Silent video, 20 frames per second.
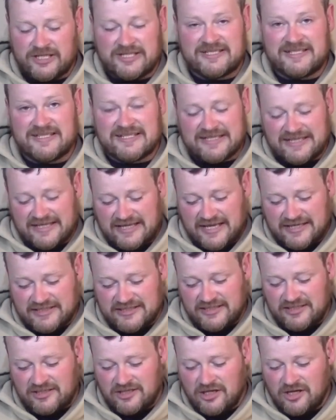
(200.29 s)
It's
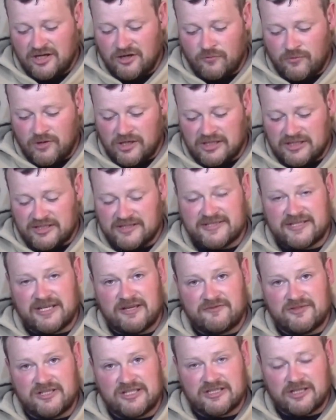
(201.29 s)
disconnected while the
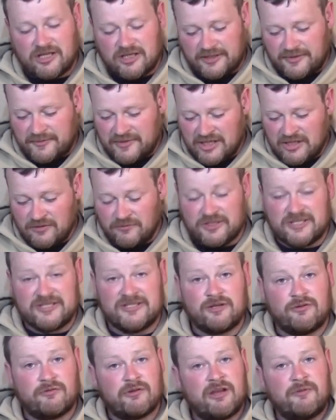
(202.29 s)
safety is on, which is
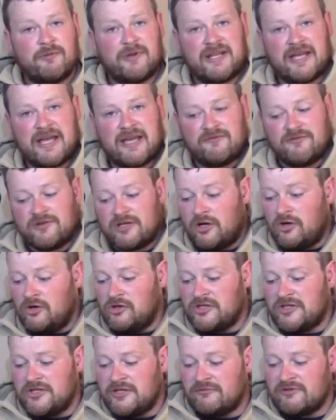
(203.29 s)
a great way to have it.
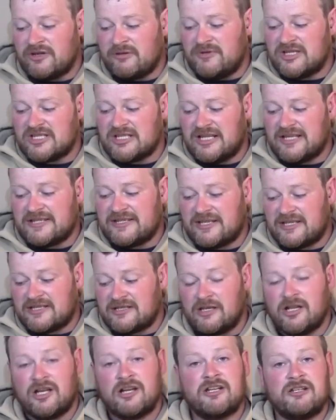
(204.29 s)
All the new Remy's are like that.
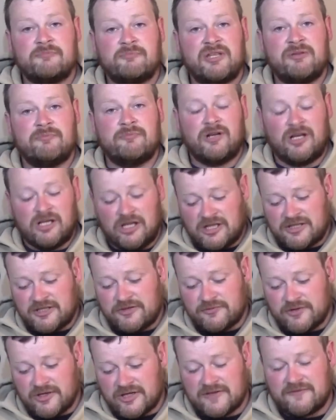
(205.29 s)
A lot of
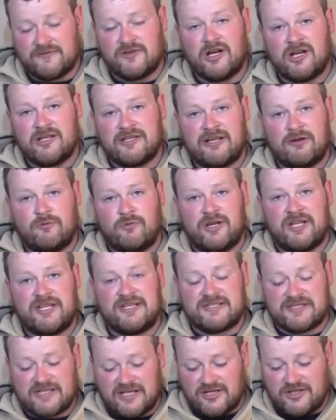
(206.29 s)
triggers have gone that way
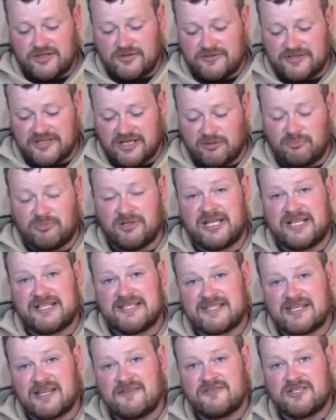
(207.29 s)
instead of using a
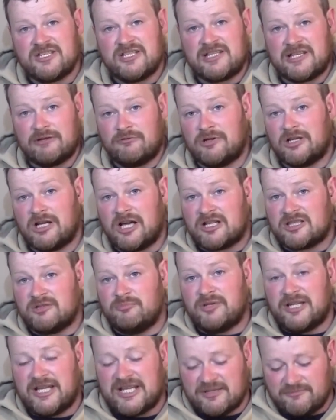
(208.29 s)
blade safety that would lock the
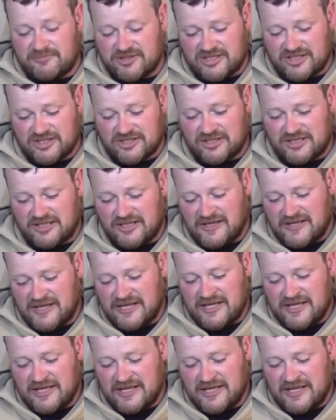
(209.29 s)
blade in position.